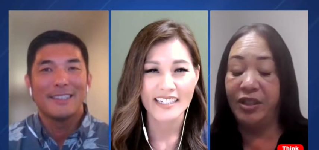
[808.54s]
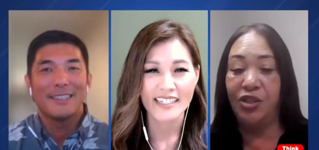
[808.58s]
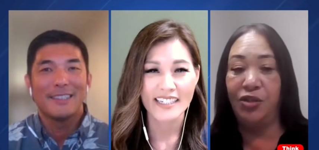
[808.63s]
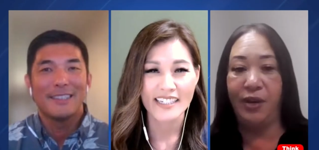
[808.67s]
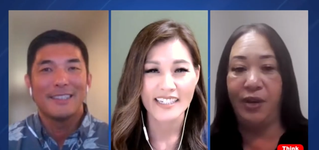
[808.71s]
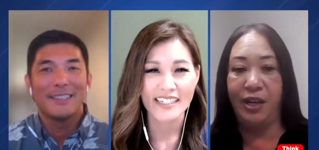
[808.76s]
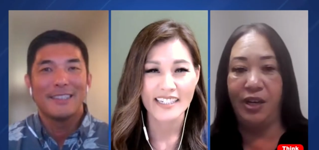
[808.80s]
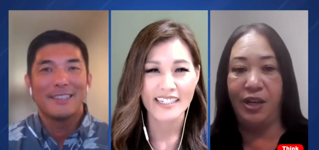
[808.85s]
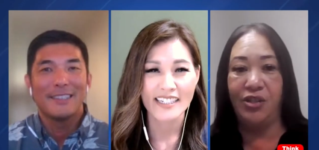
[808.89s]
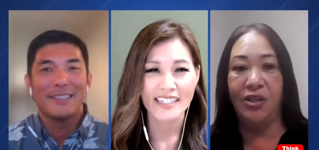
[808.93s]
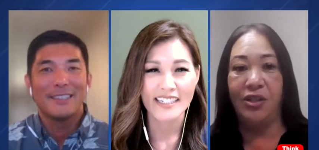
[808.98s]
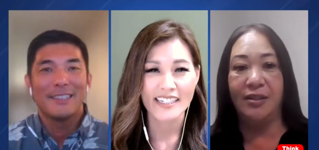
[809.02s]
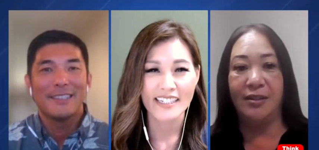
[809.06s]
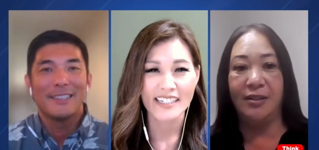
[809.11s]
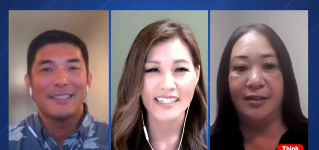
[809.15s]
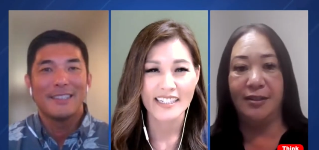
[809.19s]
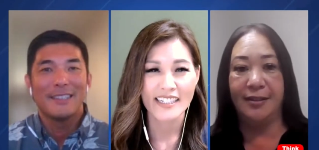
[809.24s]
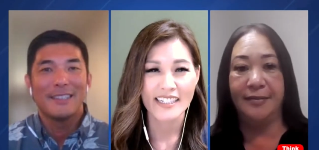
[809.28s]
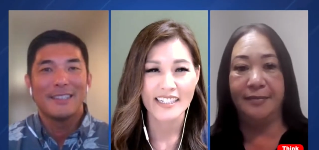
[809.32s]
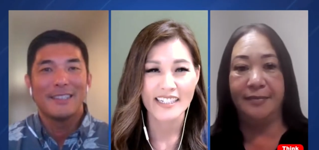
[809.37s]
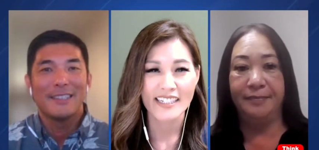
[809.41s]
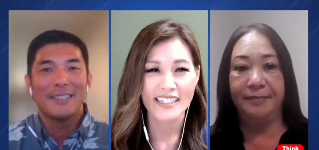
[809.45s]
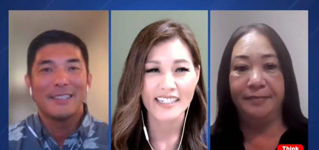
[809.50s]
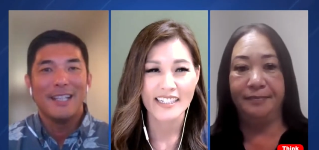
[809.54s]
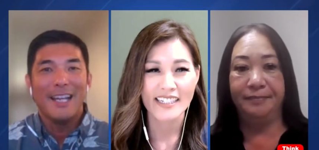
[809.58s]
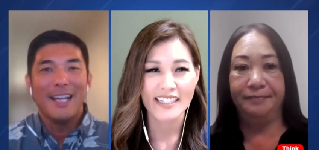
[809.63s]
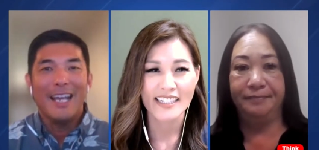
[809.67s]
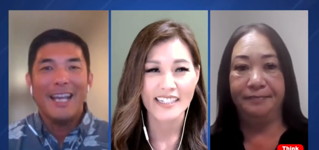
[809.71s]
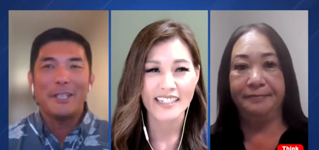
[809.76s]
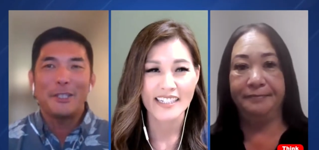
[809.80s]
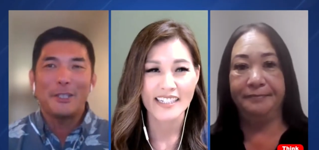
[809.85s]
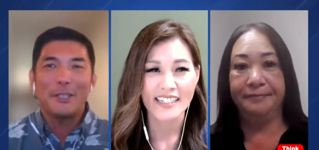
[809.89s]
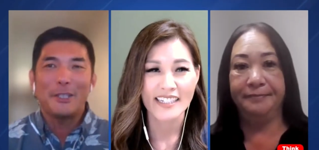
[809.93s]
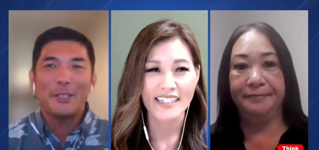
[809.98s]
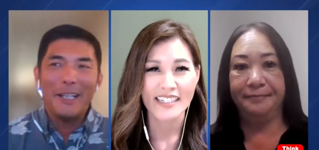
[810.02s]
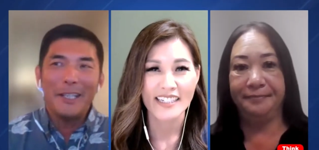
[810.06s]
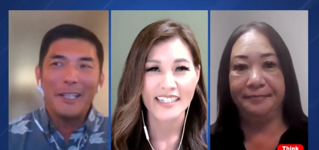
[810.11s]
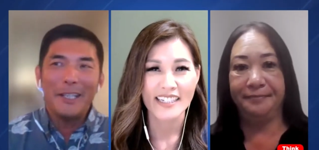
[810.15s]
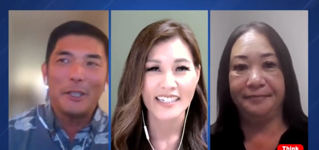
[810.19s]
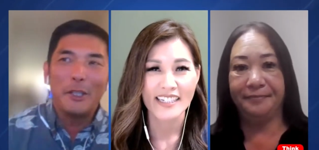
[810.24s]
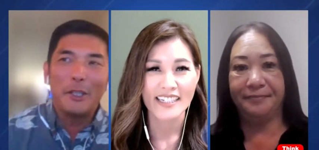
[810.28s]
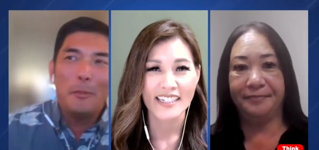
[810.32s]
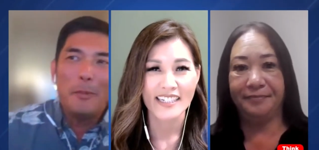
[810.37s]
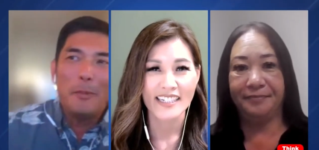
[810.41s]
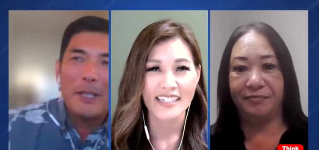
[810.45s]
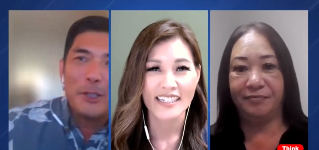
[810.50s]
Speaker 1: situations.
Speaker 2: Hey, Shannon,
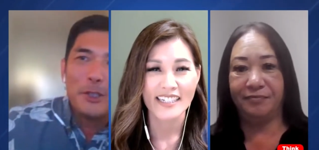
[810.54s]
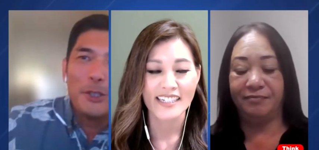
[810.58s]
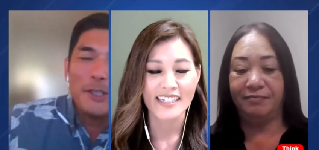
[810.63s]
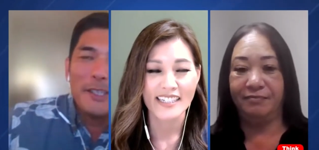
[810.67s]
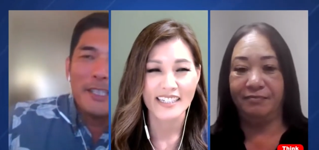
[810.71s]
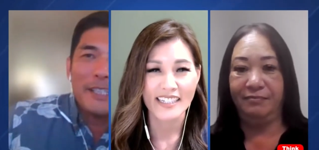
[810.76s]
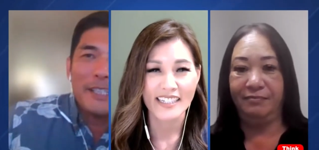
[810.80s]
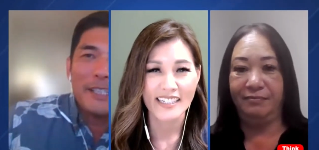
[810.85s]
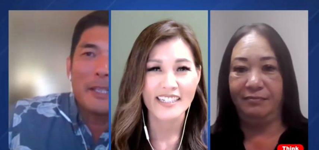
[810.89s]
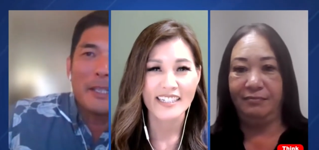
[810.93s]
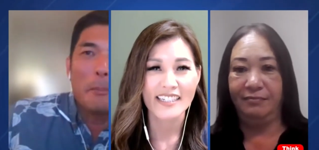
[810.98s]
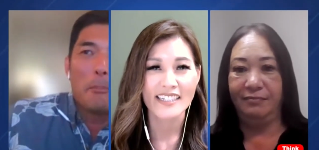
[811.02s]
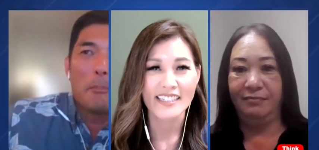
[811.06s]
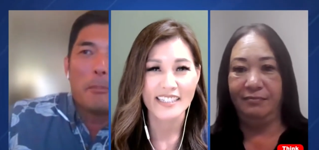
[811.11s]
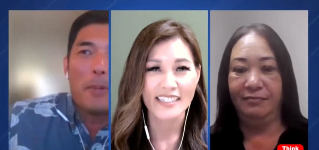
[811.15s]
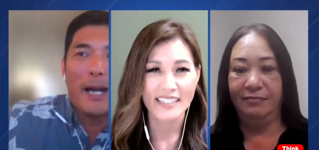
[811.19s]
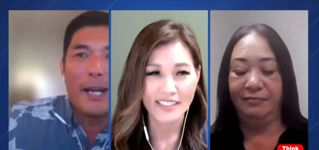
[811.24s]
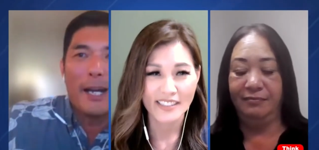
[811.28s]
you mentioned that the